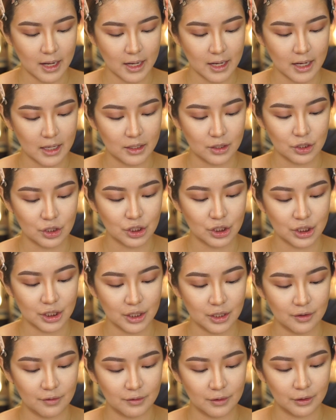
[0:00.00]
and
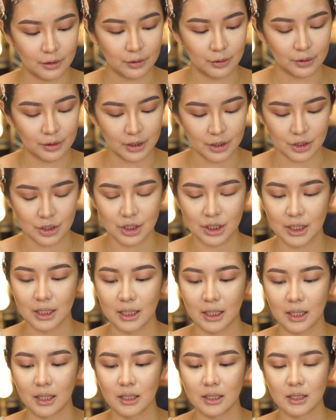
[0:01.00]
achieve the look that she
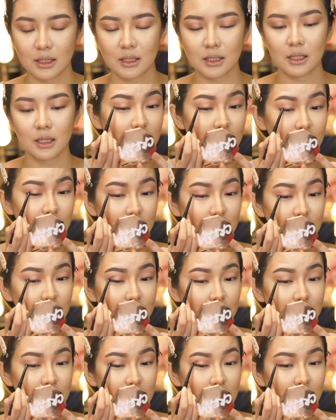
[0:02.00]
gets. So
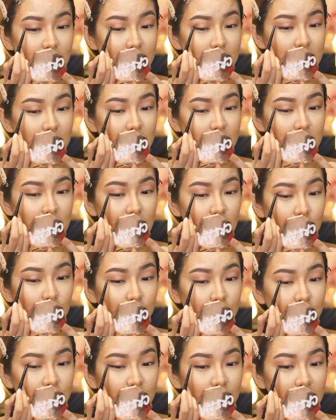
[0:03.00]
she does this little
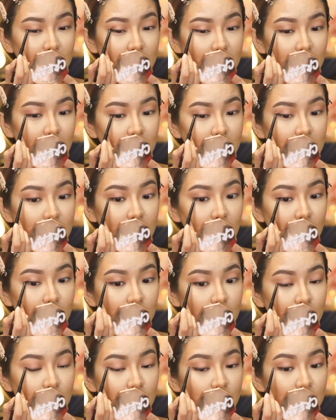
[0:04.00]
flick at the
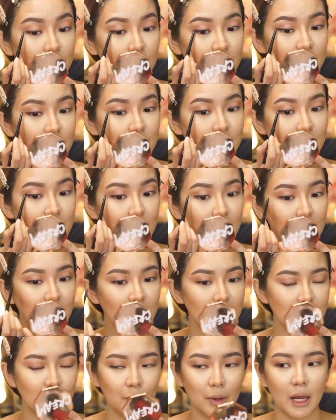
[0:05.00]
outer corners.
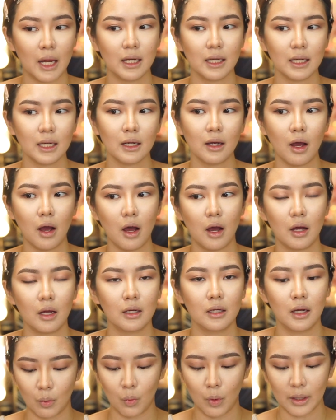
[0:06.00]
Again, depending
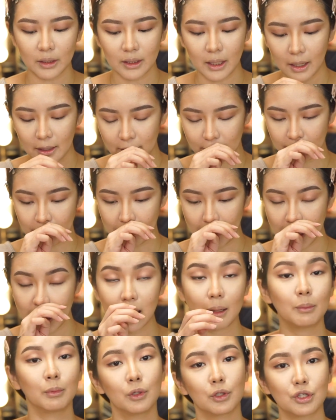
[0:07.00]
on what kind of
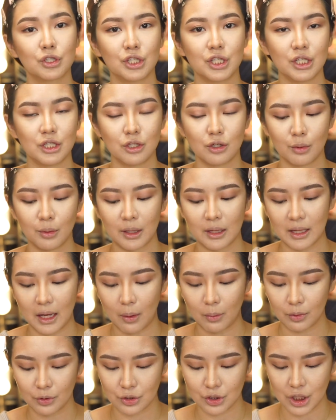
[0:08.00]
makeup look she's doing,
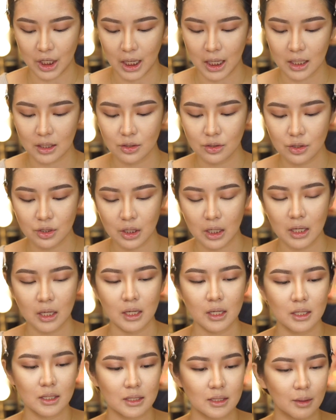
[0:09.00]
that will change.
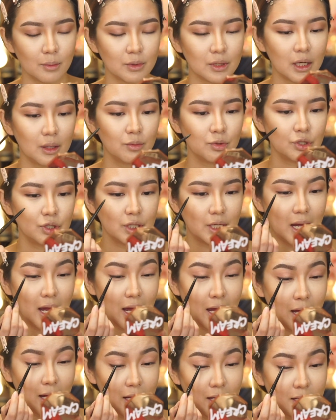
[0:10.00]
Sometimes she
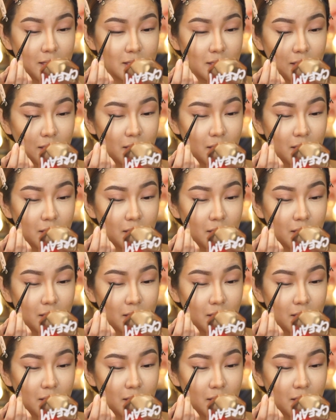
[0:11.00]
has,